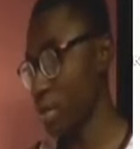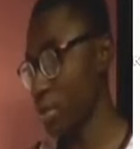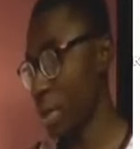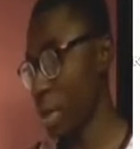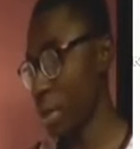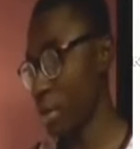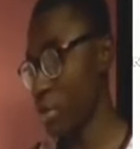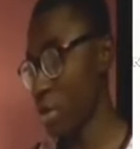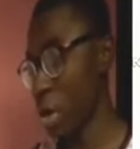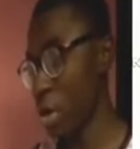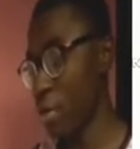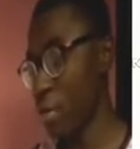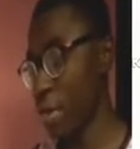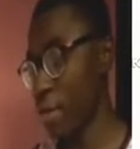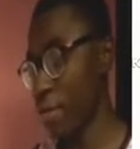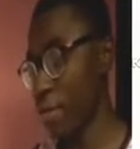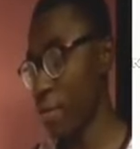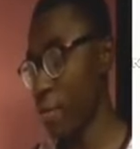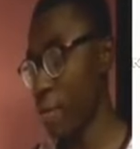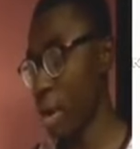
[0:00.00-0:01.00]
and q, which
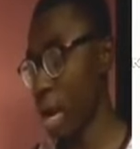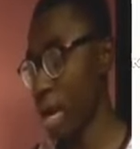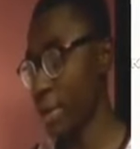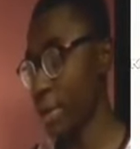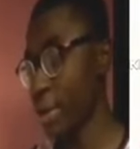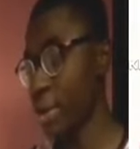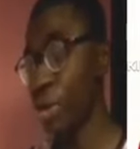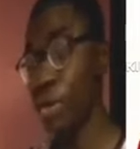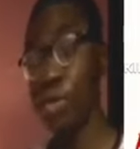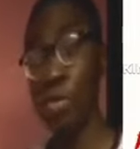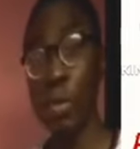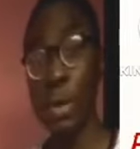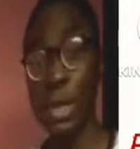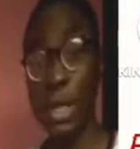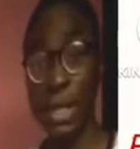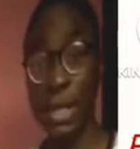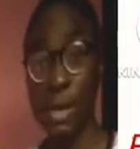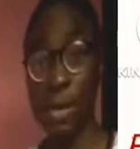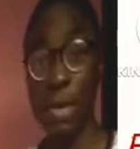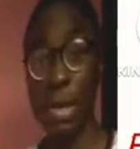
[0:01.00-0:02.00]
has the coordinates
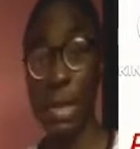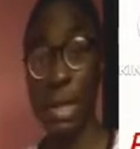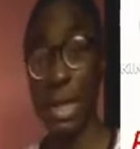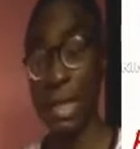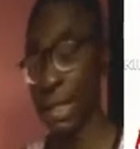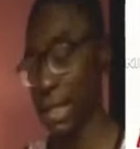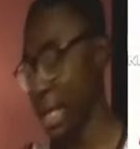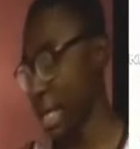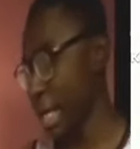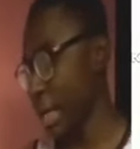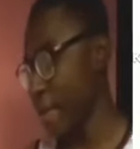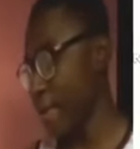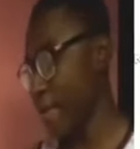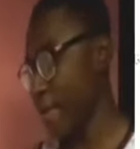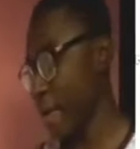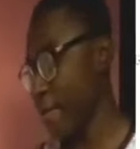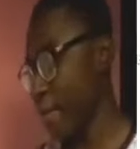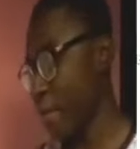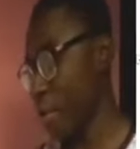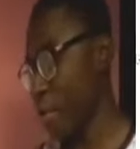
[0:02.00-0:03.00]
5 comma minus 2.
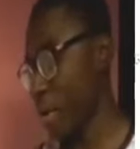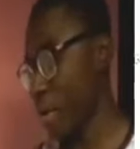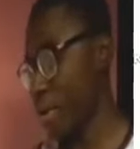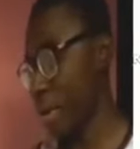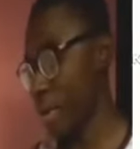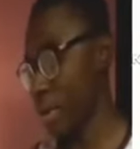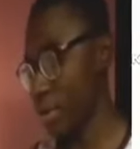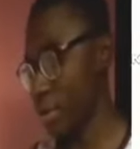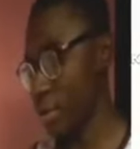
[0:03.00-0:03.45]
Now